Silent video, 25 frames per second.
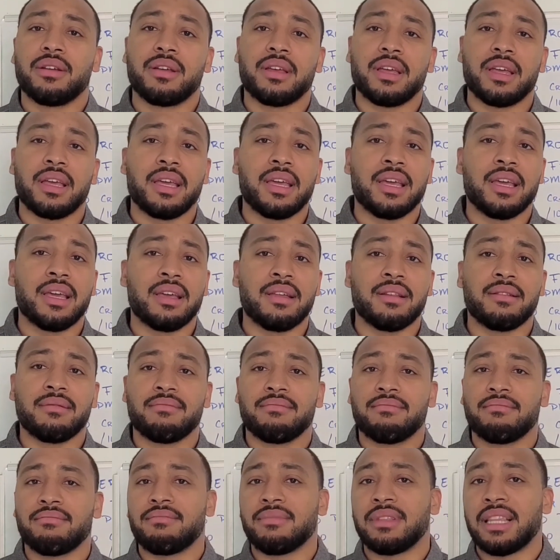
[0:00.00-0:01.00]
And
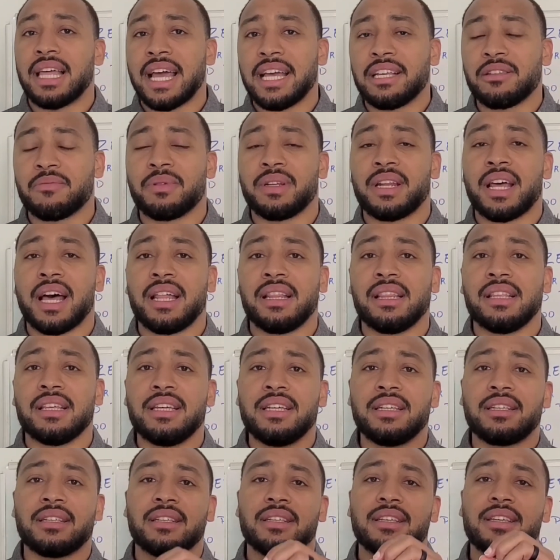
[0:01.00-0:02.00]
last but not
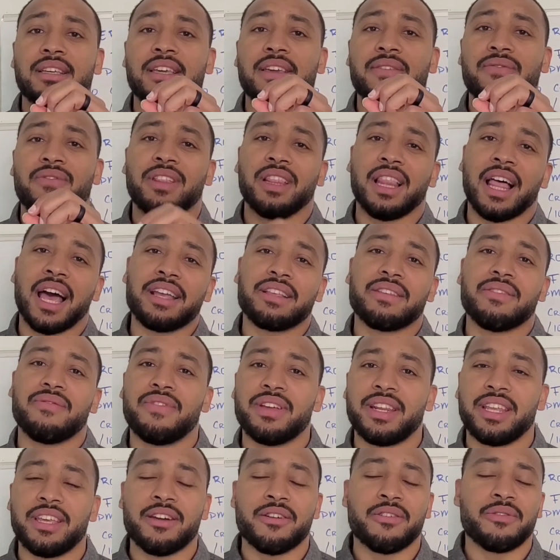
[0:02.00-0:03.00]
least, if you like the
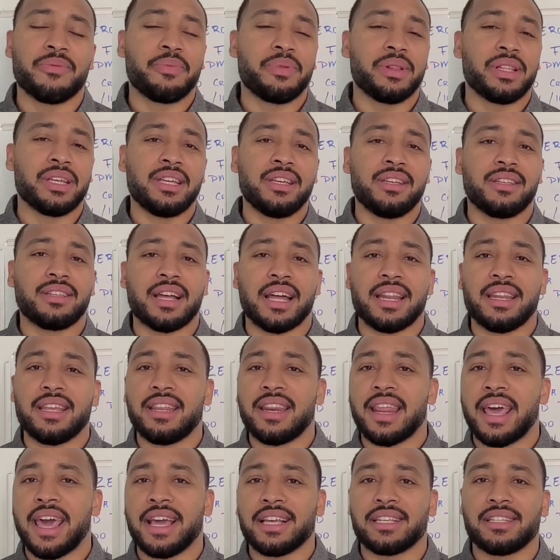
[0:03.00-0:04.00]
video, please, I
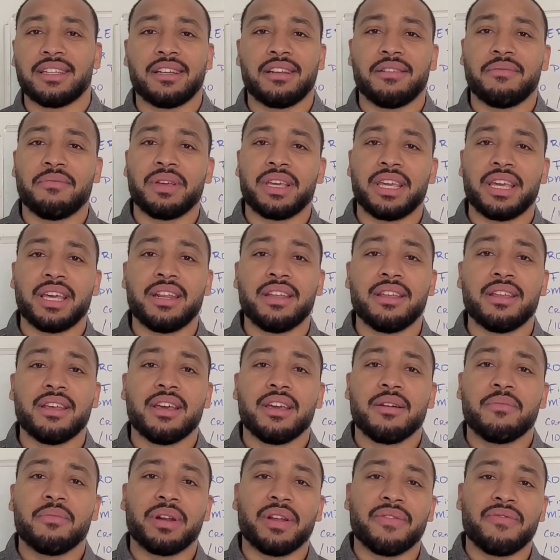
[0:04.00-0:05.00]
didn't ask in the beginning,
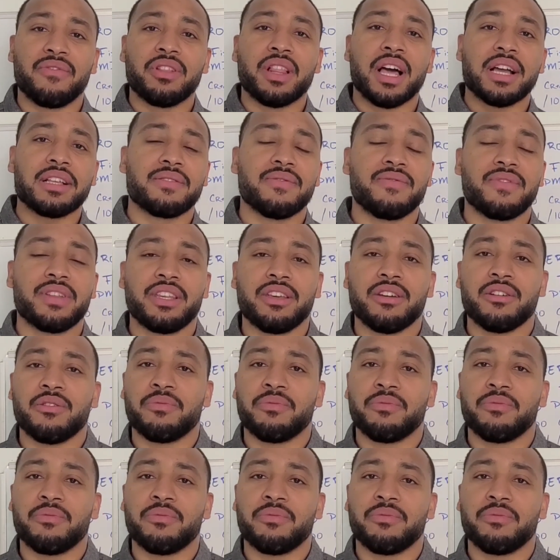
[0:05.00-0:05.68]
but if you like the video,